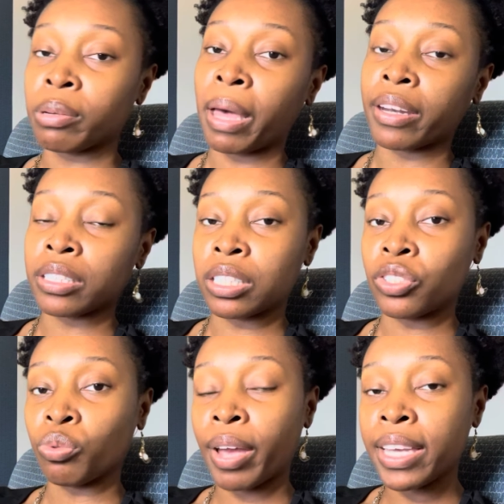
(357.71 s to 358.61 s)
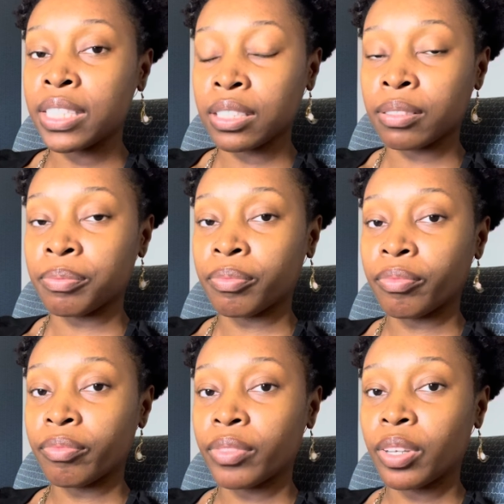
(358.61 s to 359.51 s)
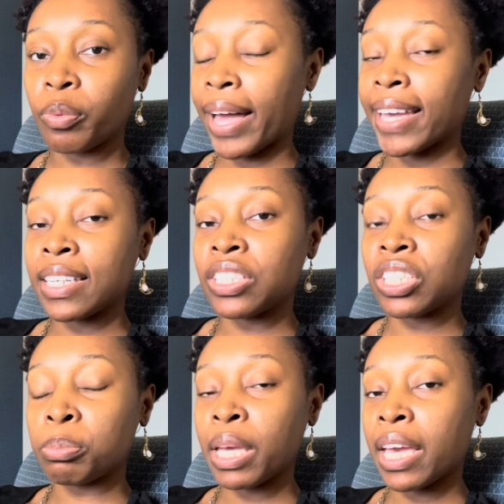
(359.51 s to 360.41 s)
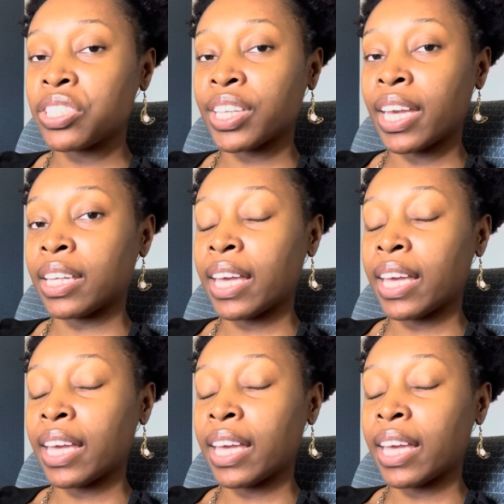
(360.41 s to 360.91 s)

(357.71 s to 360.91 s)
about a situation. Why can't it just be an educated